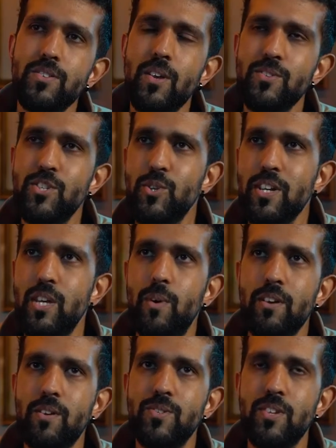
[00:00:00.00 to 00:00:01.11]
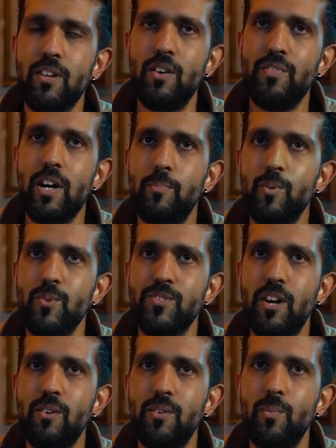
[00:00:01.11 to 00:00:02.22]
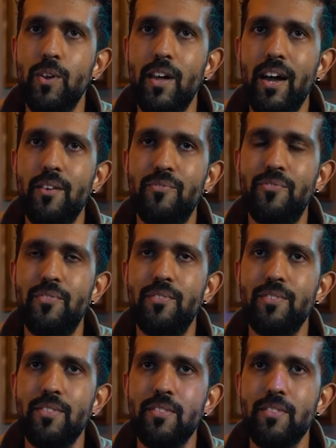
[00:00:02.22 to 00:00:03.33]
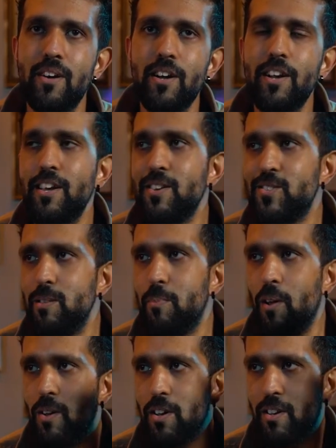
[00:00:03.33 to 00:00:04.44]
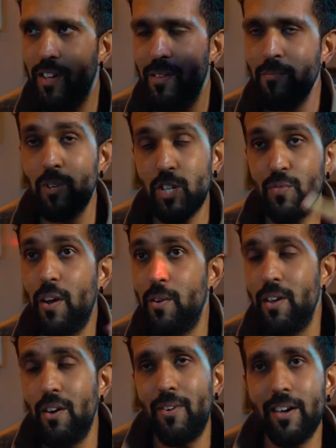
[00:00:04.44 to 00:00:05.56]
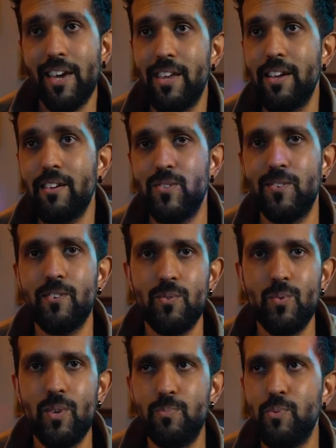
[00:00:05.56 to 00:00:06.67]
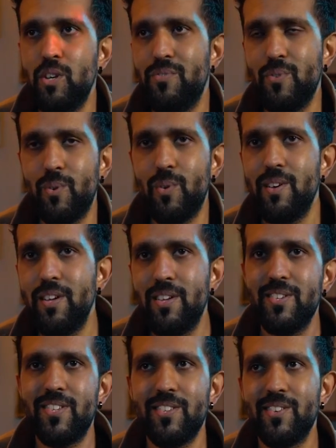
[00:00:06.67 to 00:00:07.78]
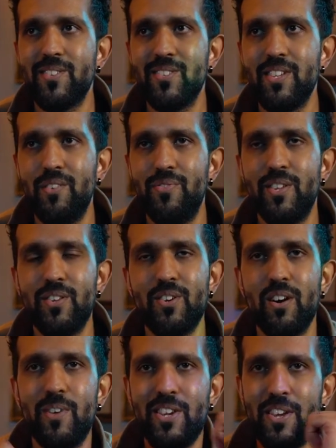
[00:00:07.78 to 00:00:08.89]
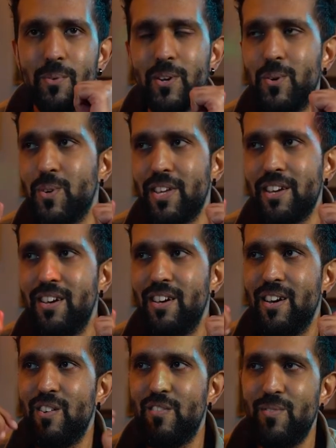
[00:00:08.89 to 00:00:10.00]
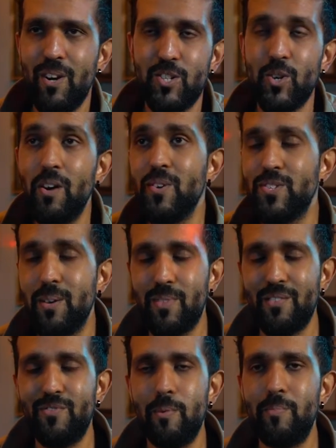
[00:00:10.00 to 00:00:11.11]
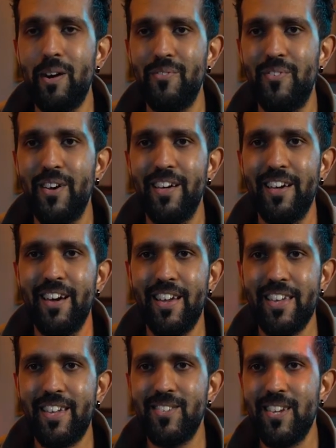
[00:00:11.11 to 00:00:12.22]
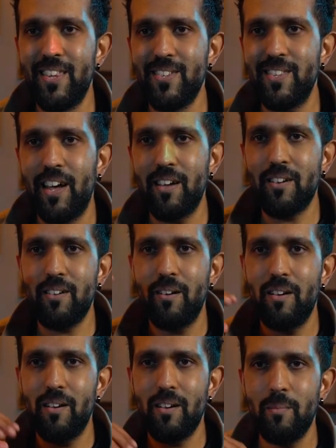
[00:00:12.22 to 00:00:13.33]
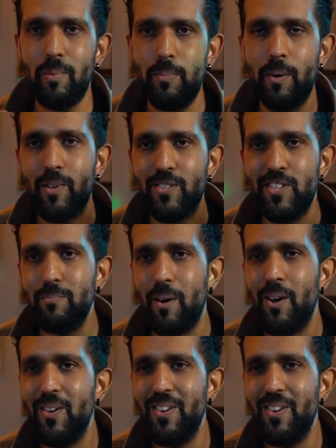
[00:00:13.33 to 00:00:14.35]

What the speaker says: So it's a tricky one because a lot of couples don't want to have the ugly gazebo look, which is fair enough. I get it because you've got all these beautiful settings and stuff, and then you've got a video recording a drone or something from above, and you can see this like pop-up gazebo